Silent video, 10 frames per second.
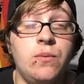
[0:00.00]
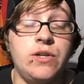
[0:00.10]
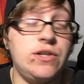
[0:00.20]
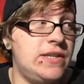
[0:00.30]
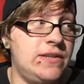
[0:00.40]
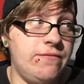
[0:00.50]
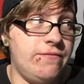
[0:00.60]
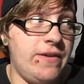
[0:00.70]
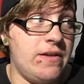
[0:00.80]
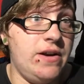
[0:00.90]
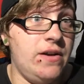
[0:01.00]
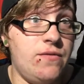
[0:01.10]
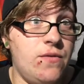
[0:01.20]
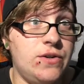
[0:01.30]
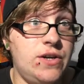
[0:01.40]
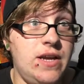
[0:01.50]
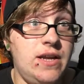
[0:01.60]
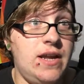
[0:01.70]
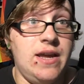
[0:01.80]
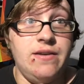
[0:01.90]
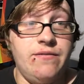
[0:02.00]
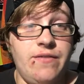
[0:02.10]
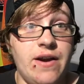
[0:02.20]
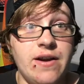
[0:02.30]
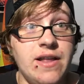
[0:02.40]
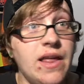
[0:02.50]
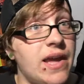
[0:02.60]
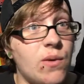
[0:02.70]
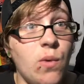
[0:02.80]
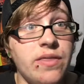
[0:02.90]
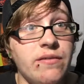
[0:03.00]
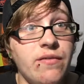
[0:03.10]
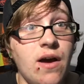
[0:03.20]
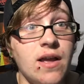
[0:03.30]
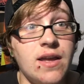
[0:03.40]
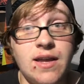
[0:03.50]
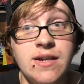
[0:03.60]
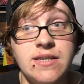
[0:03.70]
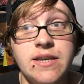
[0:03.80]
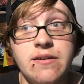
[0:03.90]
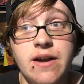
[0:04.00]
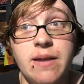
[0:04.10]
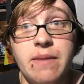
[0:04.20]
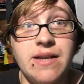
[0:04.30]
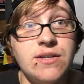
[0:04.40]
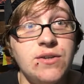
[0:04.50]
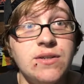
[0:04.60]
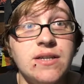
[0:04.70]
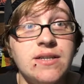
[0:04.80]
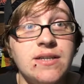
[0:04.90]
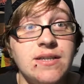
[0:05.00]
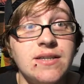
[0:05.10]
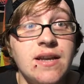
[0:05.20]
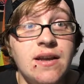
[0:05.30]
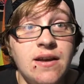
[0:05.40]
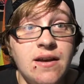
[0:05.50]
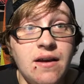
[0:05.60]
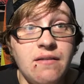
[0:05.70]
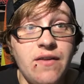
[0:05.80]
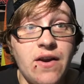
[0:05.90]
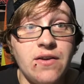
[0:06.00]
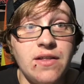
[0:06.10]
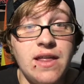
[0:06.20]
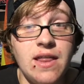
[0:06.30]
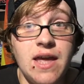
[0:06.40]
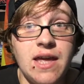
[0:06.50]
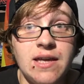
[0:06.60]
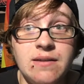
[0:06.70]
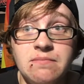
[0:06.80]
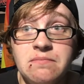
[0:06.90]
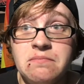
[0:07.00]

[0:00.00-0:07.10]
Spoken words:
which is very unfortunate and very, like, what the fuck, considering Massachusetts is a fairly, like,